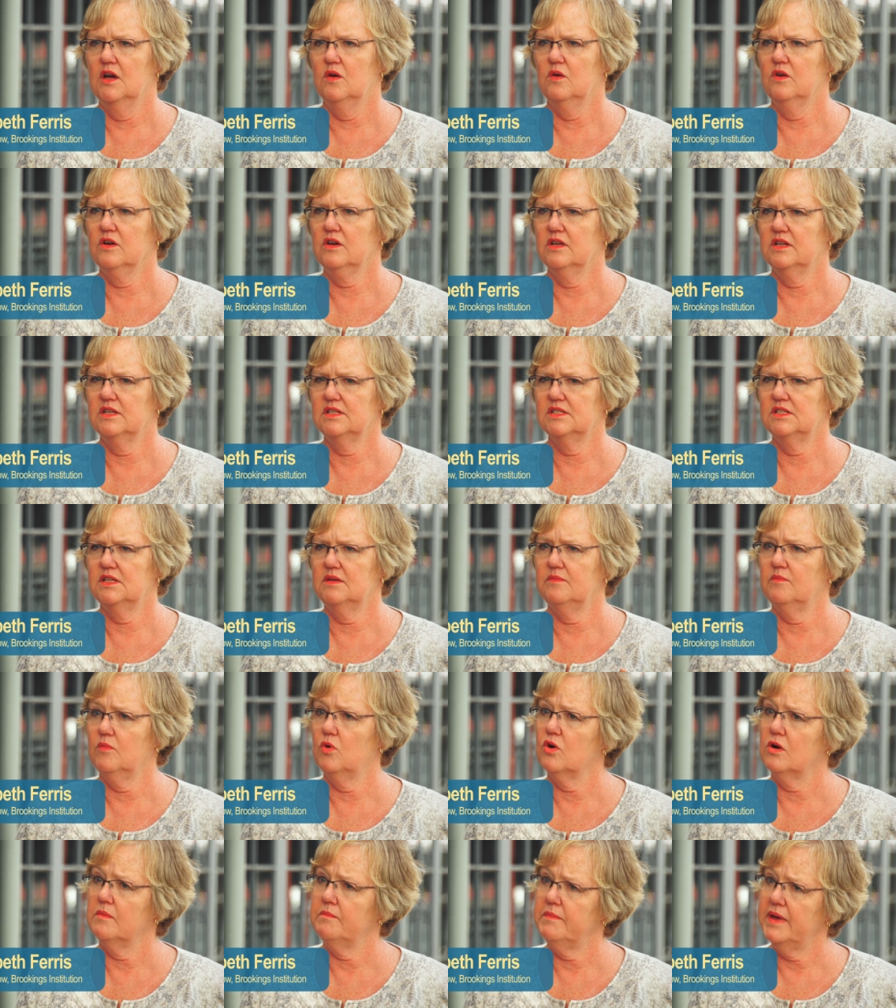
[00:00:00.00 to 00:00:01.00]
We're going to see
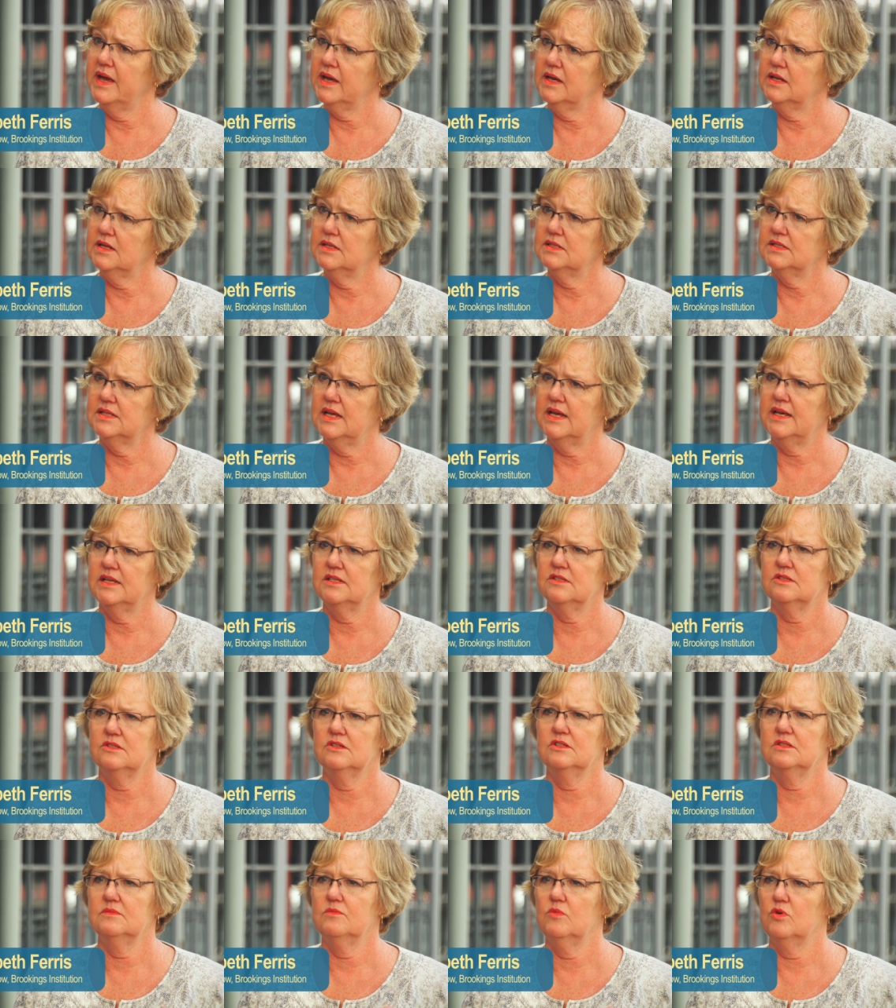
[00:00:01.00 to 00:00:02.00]
more mega
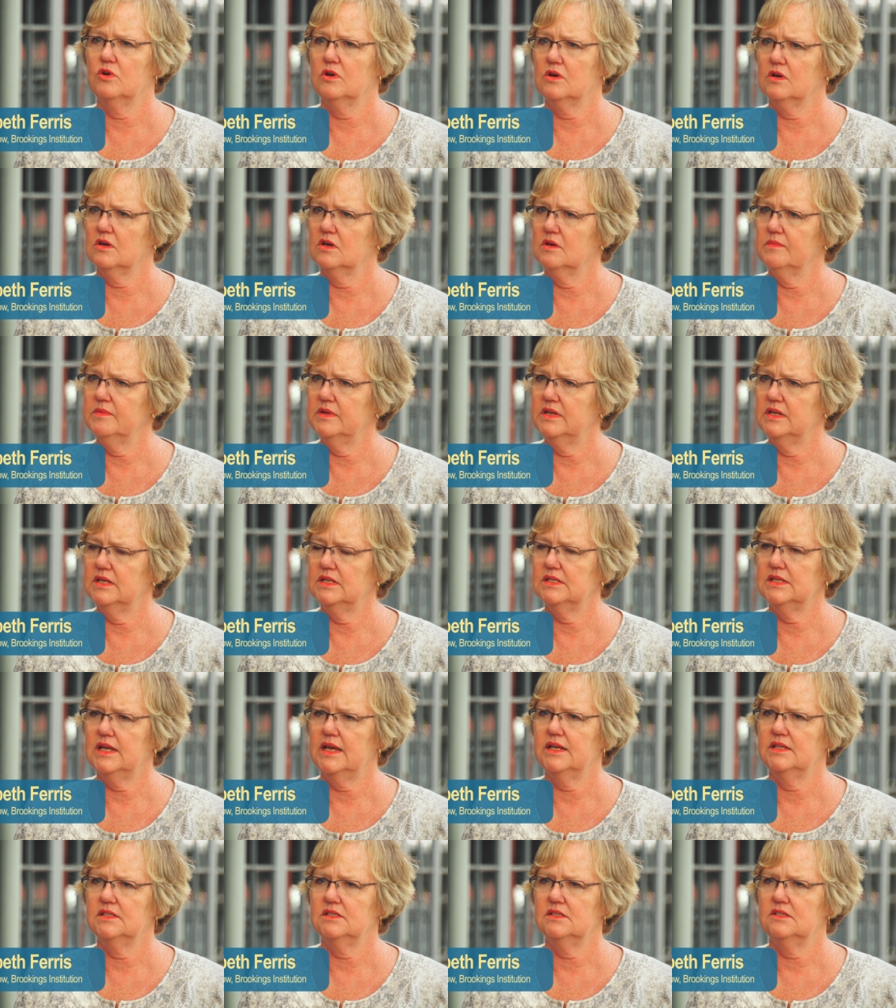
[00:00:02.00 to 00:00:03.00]
disasters, more urban
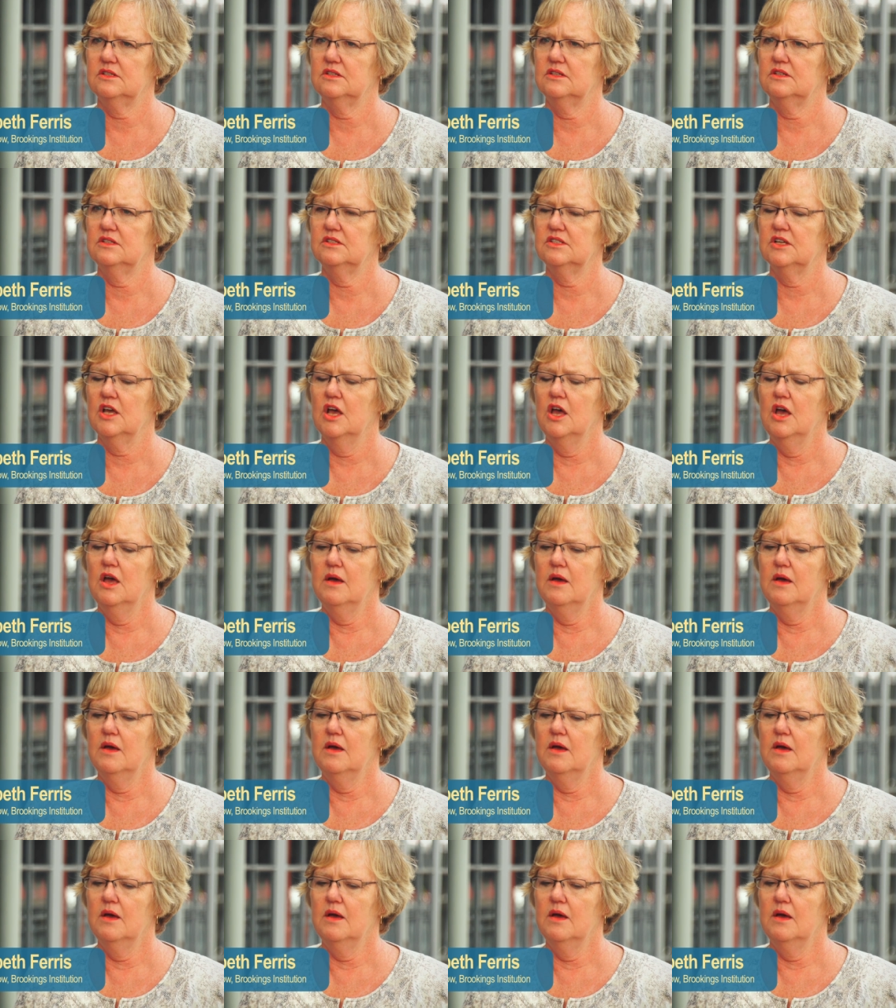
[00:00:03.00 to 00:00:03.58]
disasters,